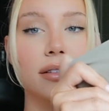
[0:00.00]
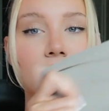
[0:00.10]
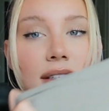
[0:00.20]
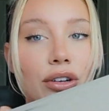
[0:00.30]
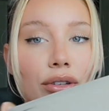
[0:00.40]

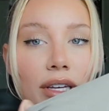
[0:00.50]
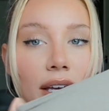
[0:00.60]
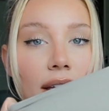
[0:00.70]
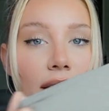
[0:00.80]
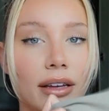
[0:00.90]

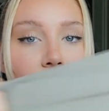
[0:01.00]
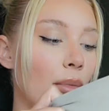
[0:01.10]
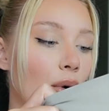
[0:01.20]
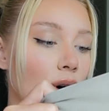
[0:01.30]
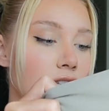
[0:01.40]
silky,
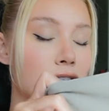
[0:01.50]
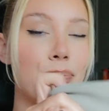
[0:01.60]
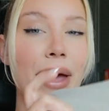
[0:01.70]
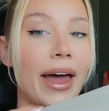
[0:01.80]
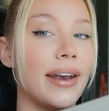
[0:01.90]
more
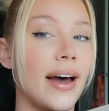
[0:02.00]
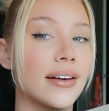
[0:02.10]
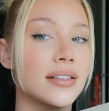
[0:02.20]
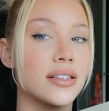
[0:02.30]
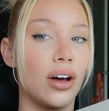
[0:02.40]

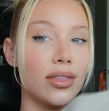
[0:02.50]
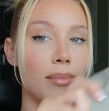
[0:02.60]
spandex on the